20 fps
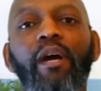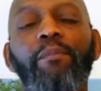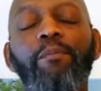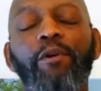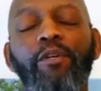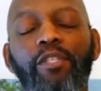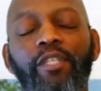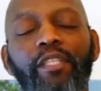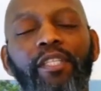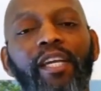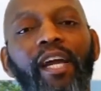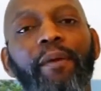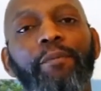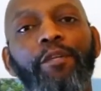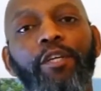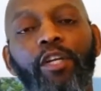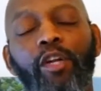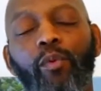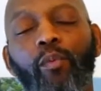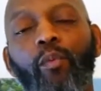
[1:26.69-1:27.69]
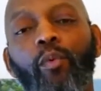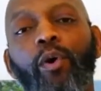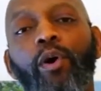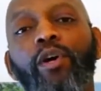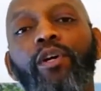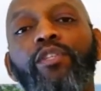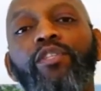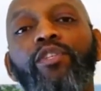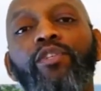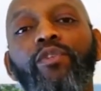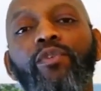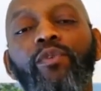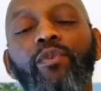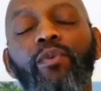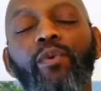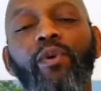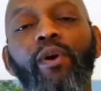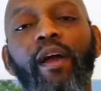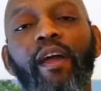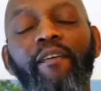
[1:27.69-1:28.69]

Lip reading: Most of the time, you're going to want to